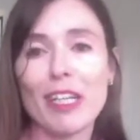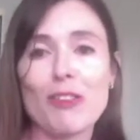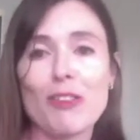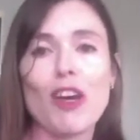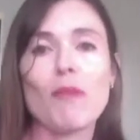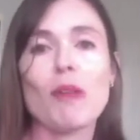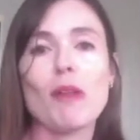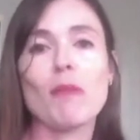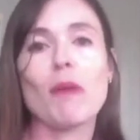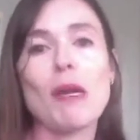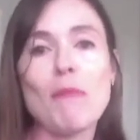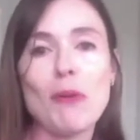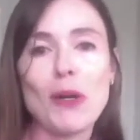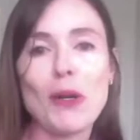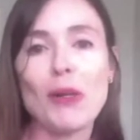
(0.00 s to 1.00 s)
so many
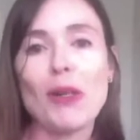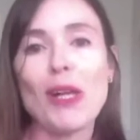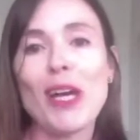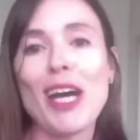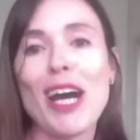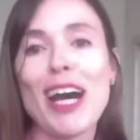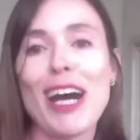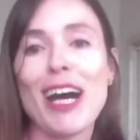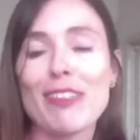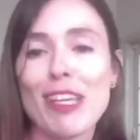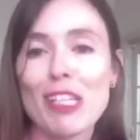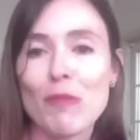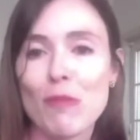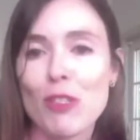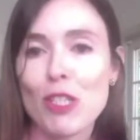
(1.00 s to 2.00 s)
people are
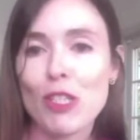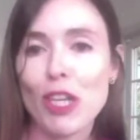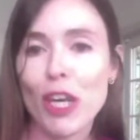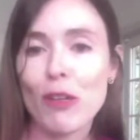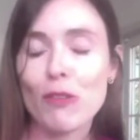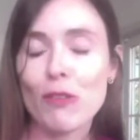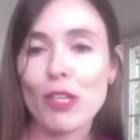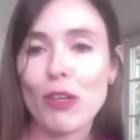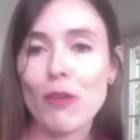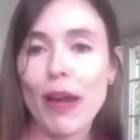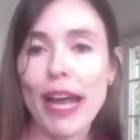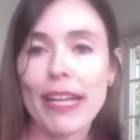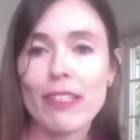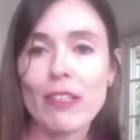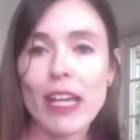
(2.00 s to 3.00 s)
desperate to go to,
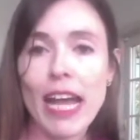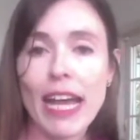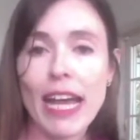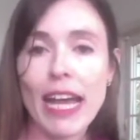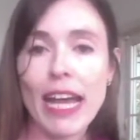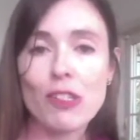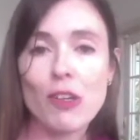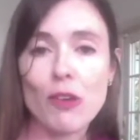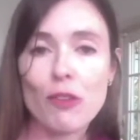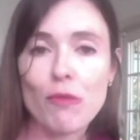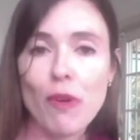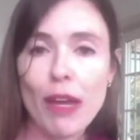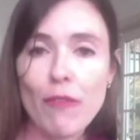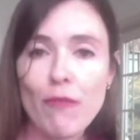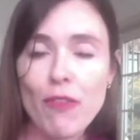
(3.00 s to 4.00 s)
and it's not
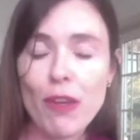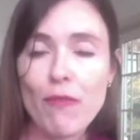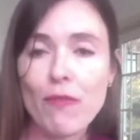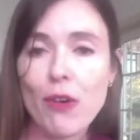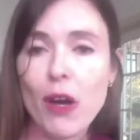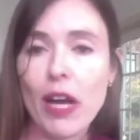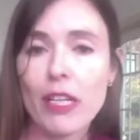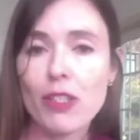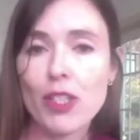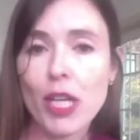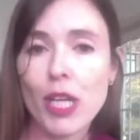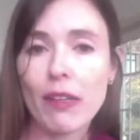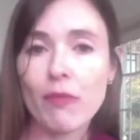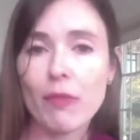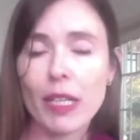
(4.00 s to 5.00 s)
the right fit for her, and
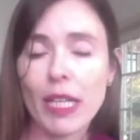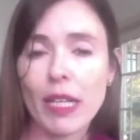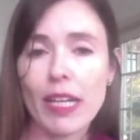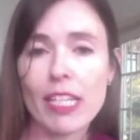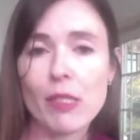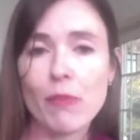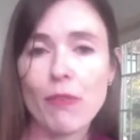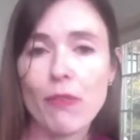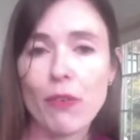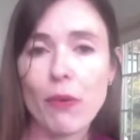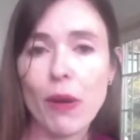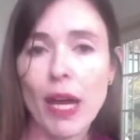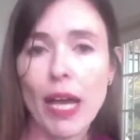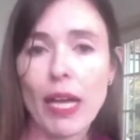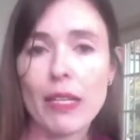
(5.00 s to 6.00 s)
she hadn't realized
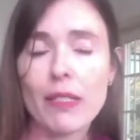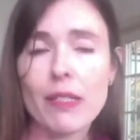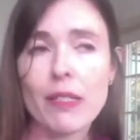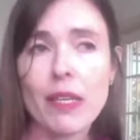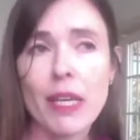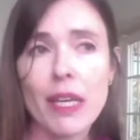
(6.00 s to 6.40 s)
beforehand.